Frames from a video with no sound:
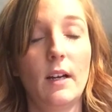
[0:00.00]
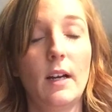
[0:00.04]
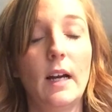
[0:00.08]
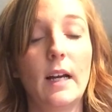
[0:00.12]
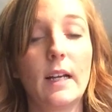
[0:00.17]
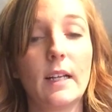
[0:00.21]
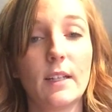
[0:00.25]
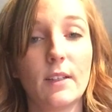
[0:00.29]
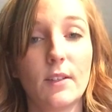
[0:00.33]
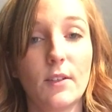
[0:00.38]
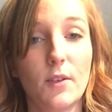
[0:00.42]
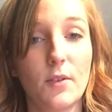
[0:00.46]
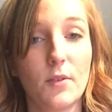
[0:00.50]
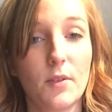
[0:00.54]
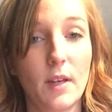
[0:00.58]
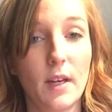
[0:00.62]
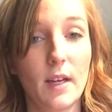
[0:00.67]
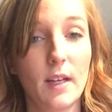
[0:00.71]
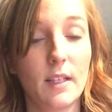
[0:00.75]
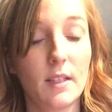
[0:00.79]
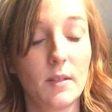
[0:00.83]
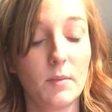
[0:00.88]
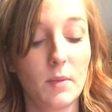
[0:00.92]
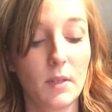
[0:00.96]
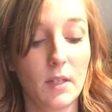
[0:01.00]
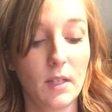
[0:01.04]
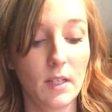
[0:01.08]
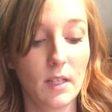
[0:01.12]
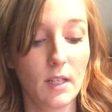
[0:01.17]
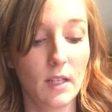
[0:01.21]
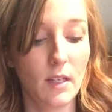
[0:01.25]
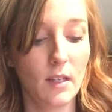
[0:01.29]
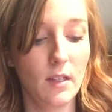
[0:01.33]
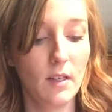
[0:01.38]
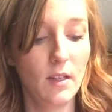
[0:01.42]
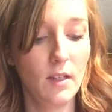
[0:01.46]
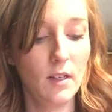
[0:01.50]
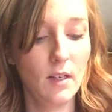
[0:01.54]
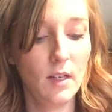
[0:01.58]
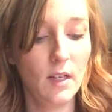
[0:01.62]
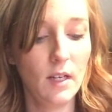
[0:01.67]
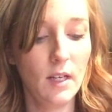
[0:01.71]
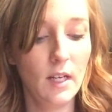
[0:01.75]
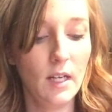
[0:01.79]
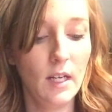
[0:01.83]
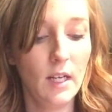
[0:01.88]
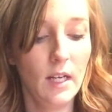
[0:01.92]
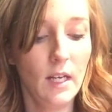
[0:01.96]
I didn't know that at the beginning.
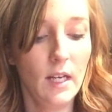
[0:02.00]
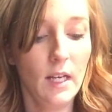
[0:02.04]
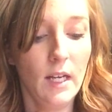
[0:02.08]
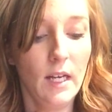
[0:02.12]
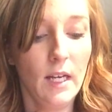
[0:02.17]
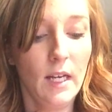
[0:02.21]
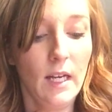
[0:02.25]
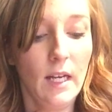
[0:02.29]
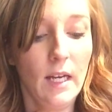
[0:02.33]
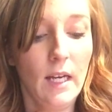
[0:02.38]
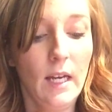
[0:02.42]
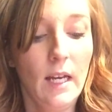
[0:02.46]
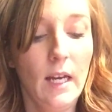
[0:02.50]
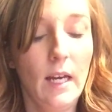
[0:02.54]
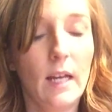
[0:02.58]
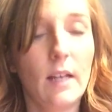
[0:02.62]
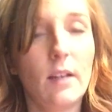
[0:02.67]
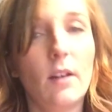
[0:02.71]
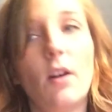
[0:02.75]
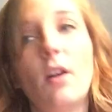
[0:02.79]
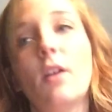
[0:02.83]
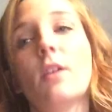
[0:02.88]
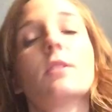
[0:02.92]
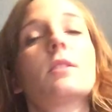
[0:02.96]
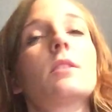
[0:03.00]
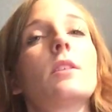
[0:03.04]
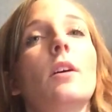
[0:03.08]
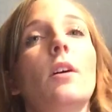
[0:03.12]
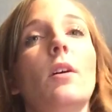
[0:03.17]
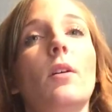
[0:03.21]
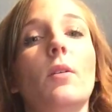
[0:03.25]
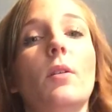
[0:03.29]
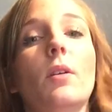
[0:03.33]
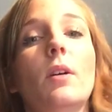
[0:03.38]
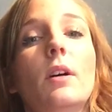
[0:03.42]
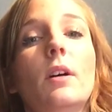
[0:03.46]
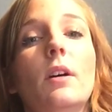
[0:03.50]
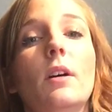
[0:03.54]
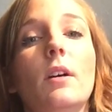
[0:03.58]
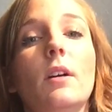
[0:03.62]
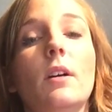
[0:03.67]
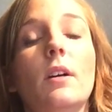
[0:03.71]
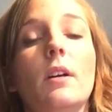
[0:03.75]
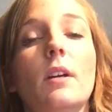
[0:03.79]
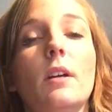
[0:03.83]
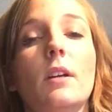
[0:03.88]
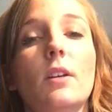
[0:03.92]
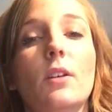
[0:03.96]
And also,
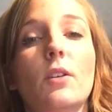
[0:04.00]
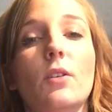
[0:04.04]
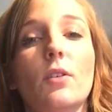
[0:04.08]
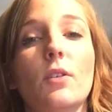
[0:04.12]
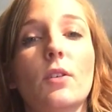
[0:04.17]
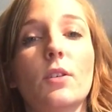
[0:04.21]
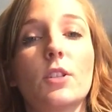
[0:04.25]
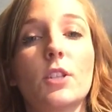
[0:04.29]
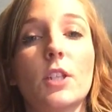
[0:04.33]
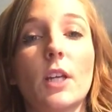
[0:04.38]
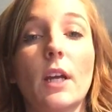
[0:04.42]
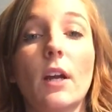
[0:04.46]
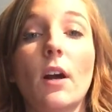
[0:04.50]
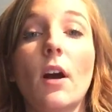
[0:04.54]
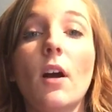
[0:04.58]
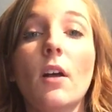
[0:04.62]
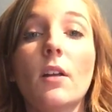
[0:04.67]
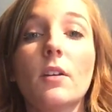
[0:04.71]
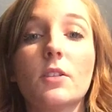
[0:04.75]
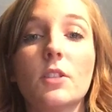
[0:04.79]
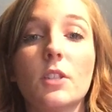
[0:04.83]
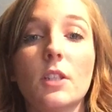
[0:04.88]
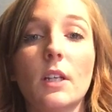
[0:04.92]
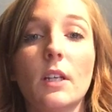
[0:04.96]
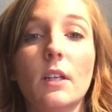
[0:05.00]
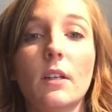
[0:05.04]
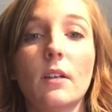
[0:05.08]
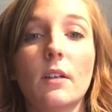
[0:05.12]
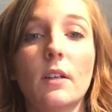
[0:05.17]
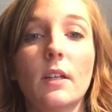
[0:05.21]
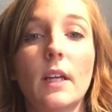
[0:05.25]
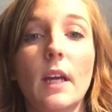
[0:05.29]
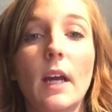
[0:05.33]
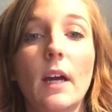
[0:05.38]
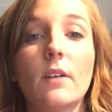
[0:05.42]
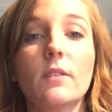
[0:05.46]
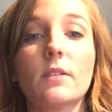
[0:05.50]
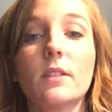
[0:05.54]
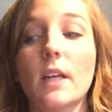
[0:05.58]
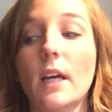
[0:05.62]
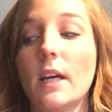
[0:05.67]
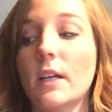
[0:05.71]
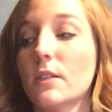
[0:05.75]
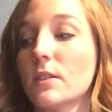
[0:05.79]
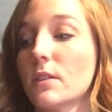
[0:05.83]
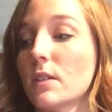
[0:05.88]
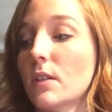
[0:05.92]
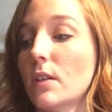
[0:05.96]
your Shakeology counts
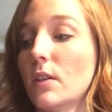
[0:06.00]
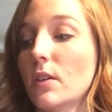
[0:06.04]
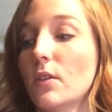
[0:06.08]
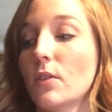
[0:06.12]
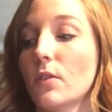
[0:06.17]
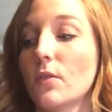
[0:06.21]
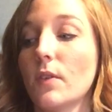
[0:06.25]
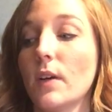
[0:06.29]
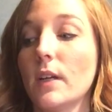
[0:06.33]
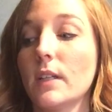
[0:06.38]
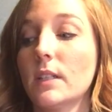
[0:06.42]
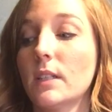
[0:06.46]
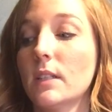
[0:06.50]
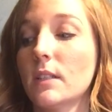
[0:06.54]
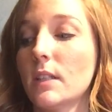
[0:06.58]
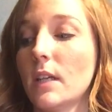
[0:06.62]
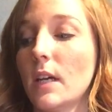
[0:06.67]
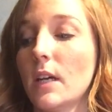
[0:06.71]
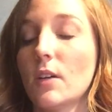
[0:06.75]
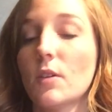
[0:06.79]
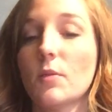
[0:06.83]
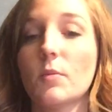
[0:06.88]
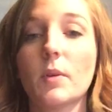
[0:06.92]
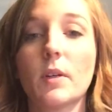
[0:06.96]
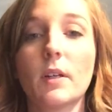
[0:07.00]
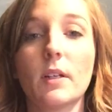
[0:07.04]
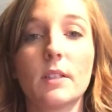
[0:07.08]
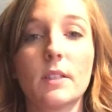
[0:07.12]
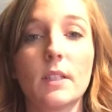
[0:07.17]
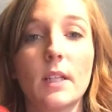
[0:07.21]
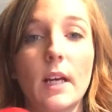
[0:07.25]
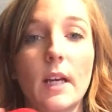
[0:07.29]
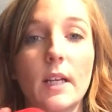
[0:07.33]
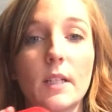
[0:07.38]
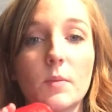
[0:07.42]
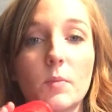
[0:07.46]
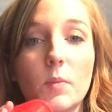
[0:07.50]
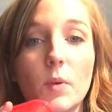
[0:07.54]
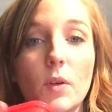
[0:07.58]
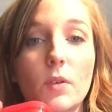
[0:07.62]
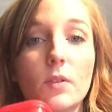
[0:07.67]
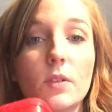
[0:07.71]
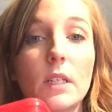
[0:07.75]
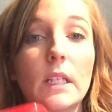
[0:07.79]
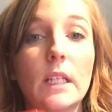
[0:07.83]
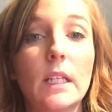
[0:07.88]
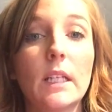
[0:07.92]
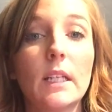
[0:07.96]
as your red container because it has
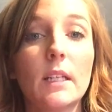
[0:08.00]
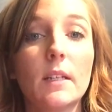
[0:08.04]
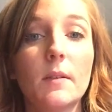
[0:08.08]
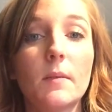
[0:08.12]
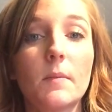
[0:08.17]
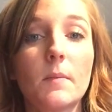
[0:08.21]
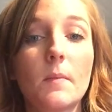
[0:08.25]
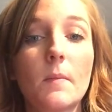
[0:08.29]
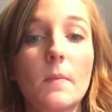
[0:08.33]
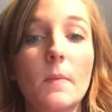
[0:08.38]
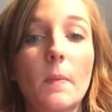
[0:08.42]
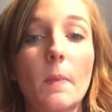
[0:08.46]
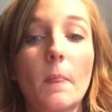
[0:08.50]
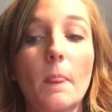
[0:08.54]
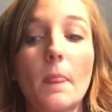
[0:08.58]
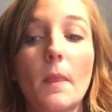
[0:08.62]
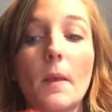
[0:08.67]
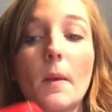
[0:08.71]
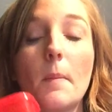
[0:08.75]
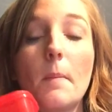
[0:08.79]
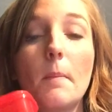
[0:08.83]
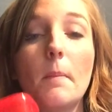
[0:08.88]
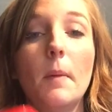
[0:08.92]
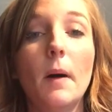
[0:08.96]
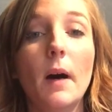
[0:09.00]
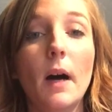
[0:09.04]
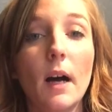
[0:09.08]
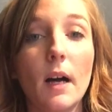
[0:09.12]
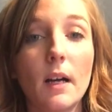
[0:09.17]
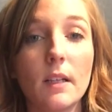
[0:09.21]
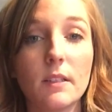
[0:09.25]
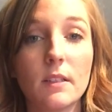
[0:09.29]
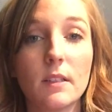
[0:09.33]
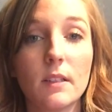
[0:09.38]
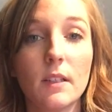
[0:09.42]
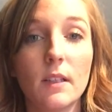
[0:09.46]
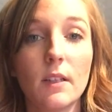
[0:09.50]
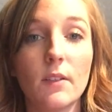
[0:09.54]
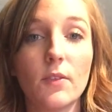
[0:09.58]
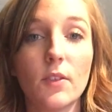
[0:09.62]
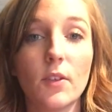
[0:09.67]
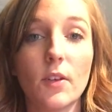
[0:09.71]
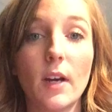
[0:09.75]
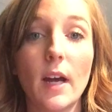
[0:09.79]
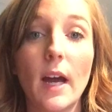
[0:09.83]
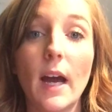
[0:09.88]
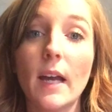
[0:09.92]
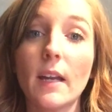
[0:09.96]
protein in it. But if
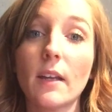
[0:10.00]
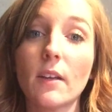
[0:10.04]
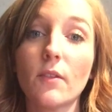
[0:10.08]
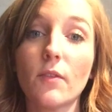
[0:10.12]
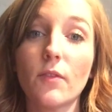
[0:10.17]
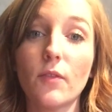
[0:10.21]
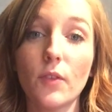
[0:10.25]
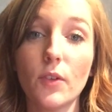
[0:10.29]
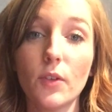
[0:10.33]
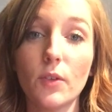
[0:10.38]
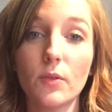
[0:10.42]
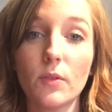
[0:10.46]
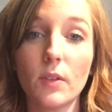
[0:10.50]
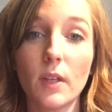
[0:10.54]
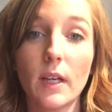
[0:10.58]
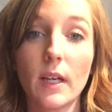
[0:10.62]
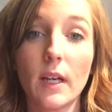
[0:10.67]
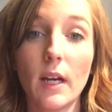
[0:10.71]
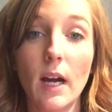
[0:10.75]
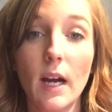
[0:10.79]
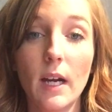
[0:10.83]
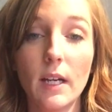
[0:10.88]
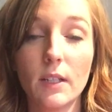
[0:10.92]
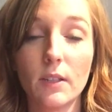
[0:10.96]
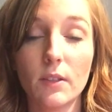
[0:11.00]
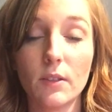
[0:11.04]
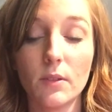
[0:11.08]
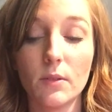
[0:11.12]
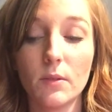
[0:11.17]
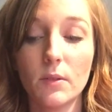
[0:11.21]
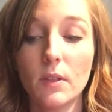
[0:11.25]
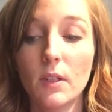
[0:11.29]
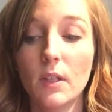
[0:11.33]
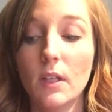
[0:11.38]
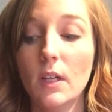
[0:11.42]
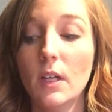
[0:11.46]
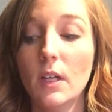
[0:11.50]
you're adding fruit like I do,